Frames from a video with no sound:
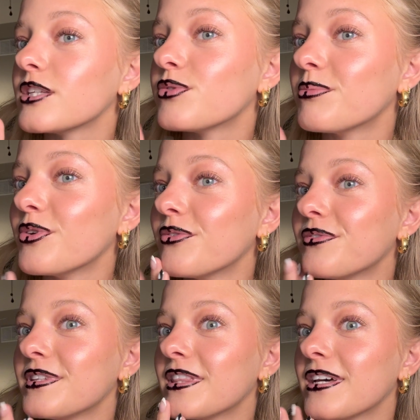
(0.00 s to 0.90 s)
remove
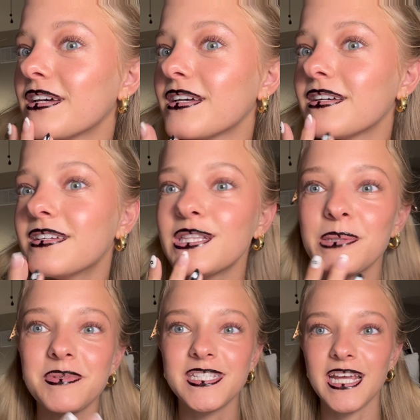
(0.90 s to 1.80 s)
the lip
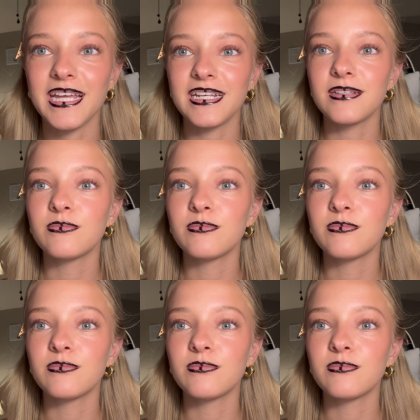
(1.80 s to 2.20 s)
stain.